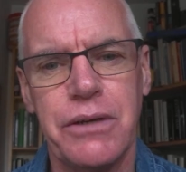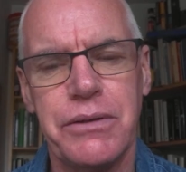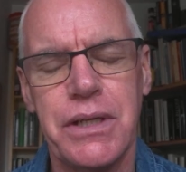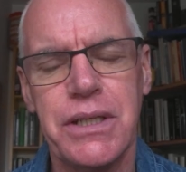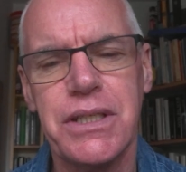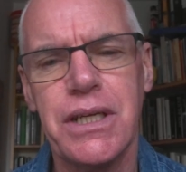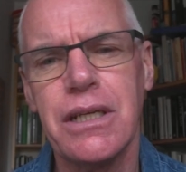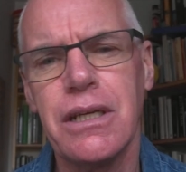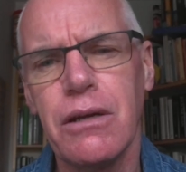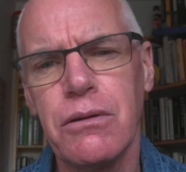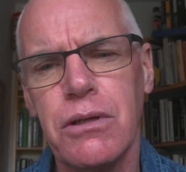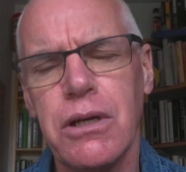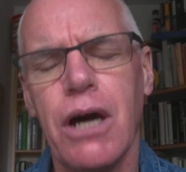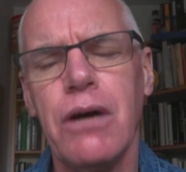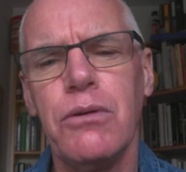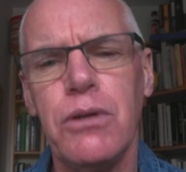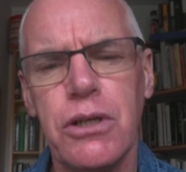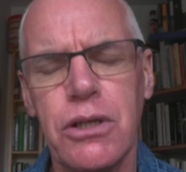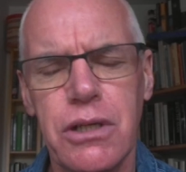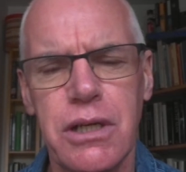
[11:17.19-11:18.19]
And he said, oh,
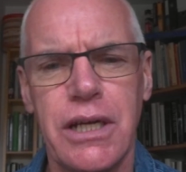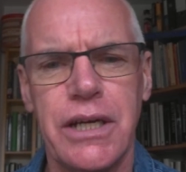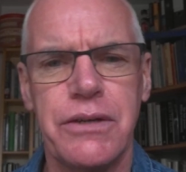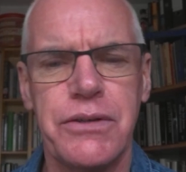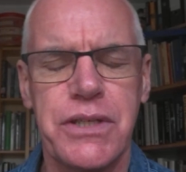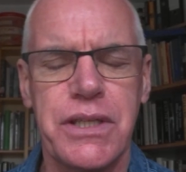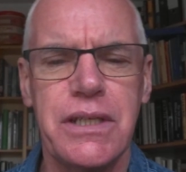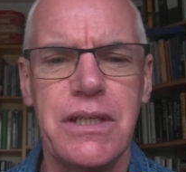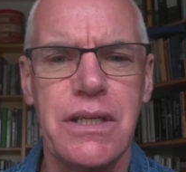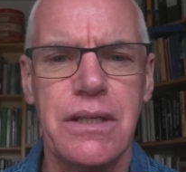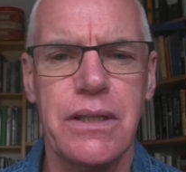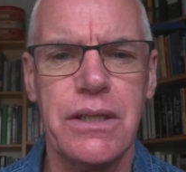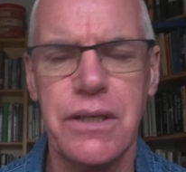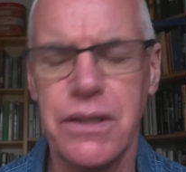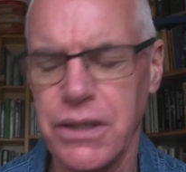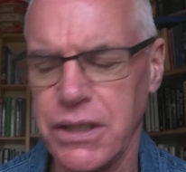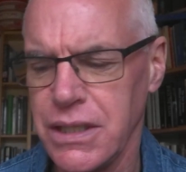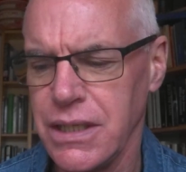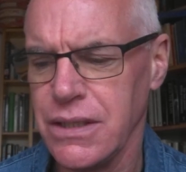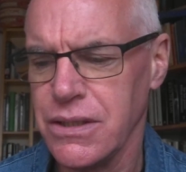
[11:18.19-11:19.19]
Ludlows, the
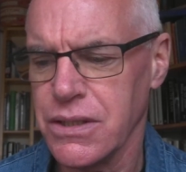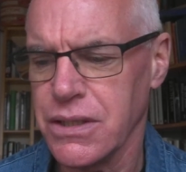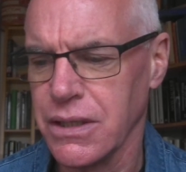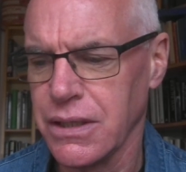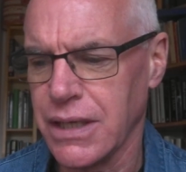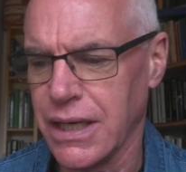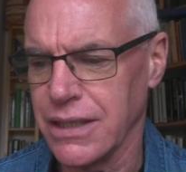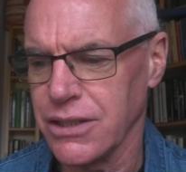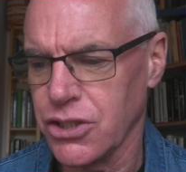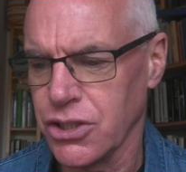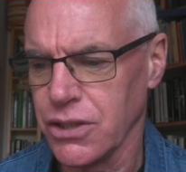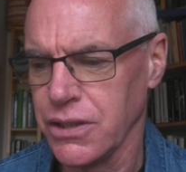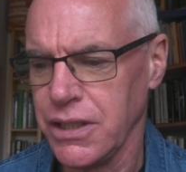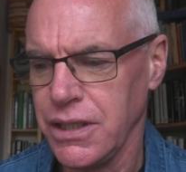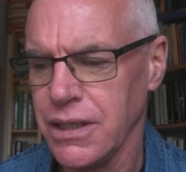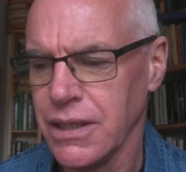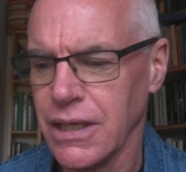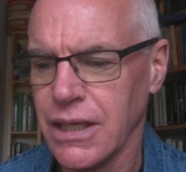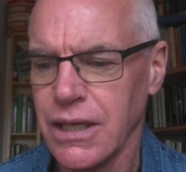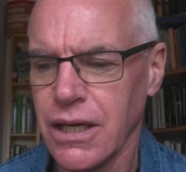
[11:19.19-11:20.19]
things that
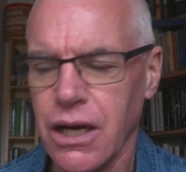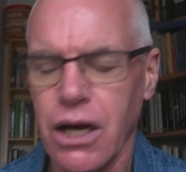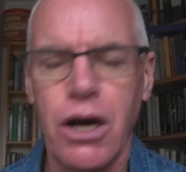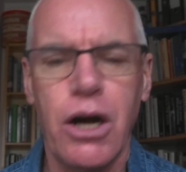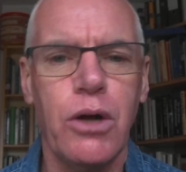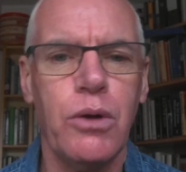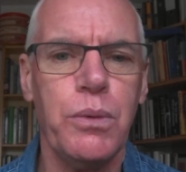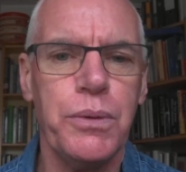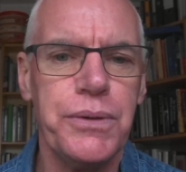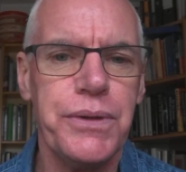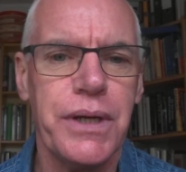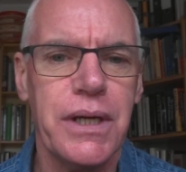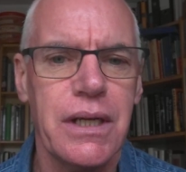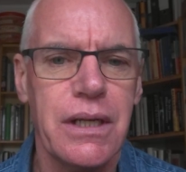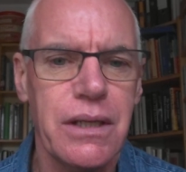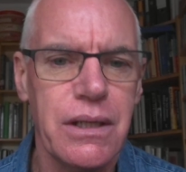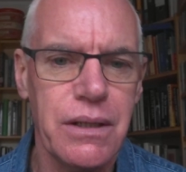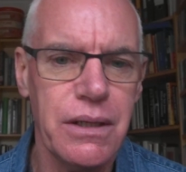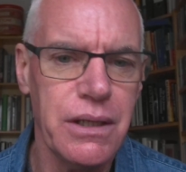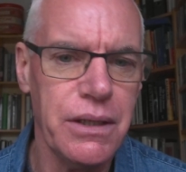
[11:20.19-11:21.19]
actually hold,
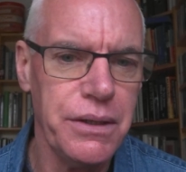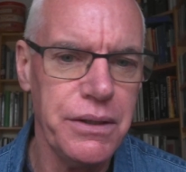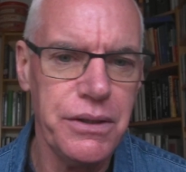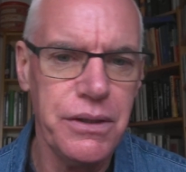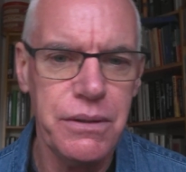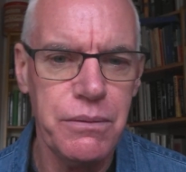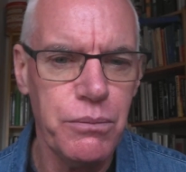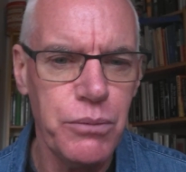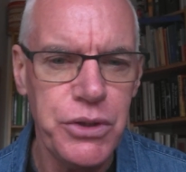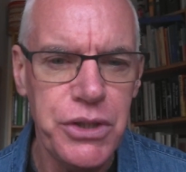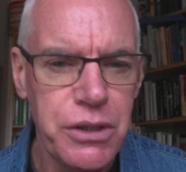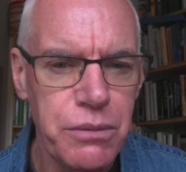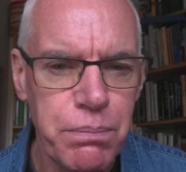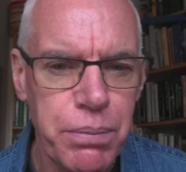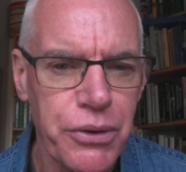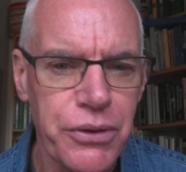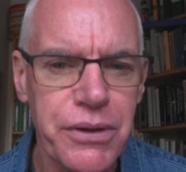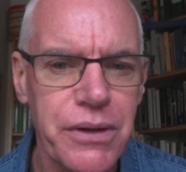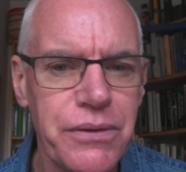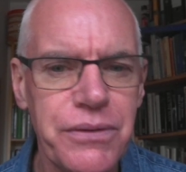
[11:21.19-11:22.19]
you
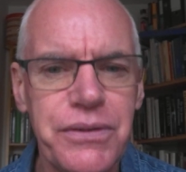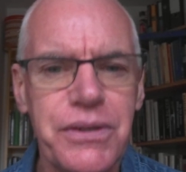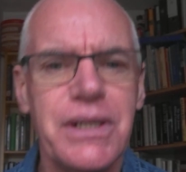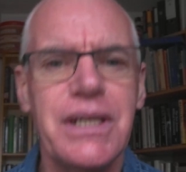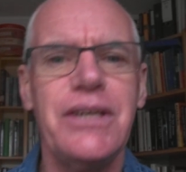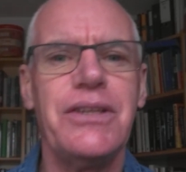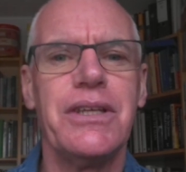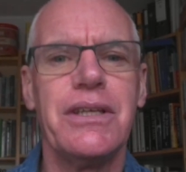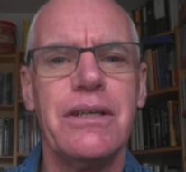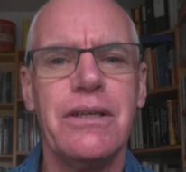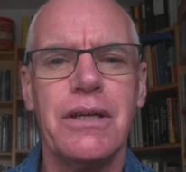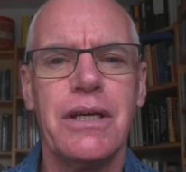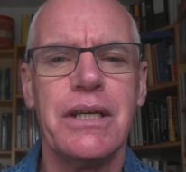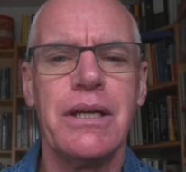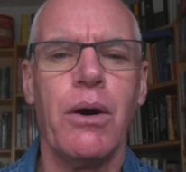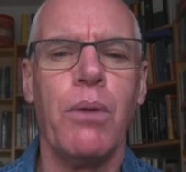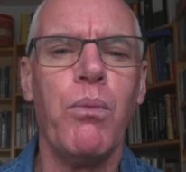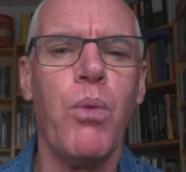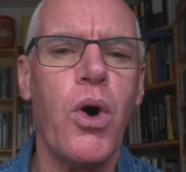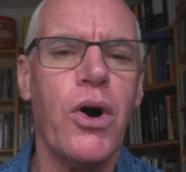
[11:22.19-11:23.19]
put underneath a
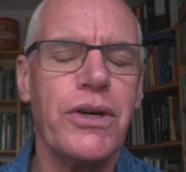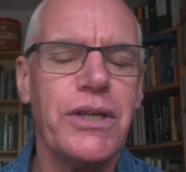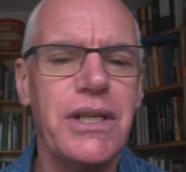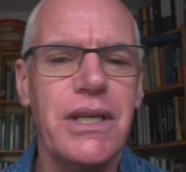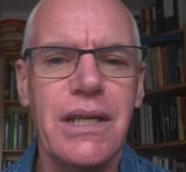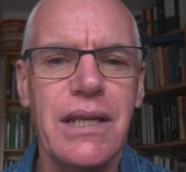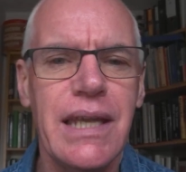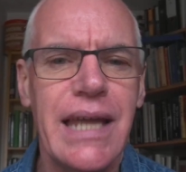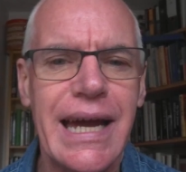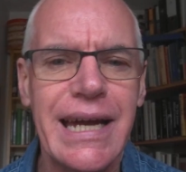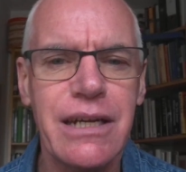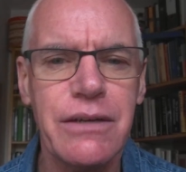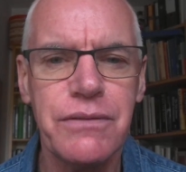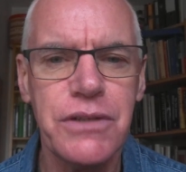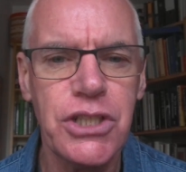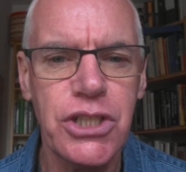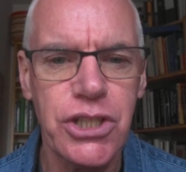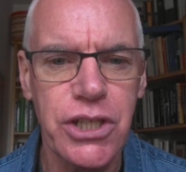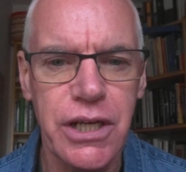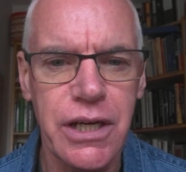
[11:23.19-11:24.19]
wonky leg of a
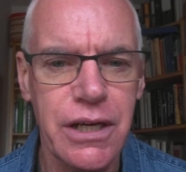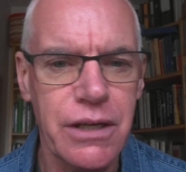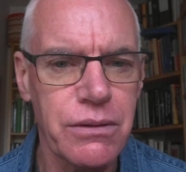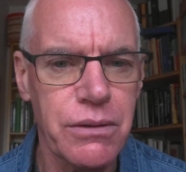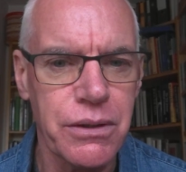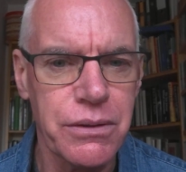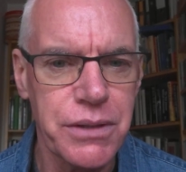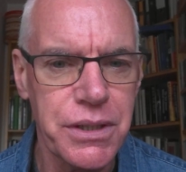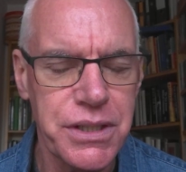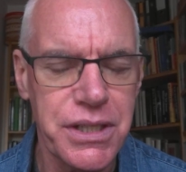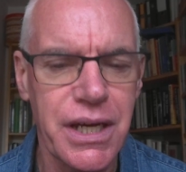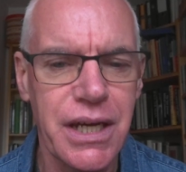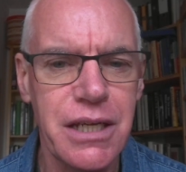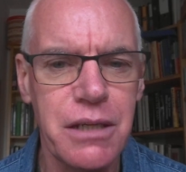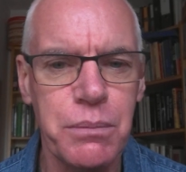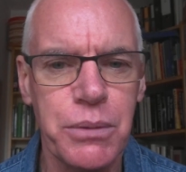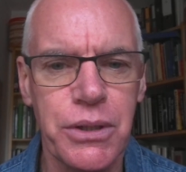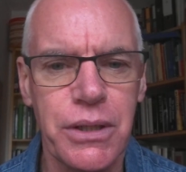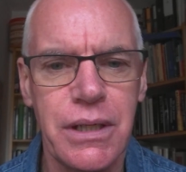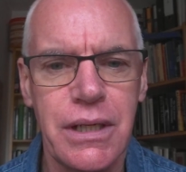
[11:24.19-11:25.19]
chair or a table.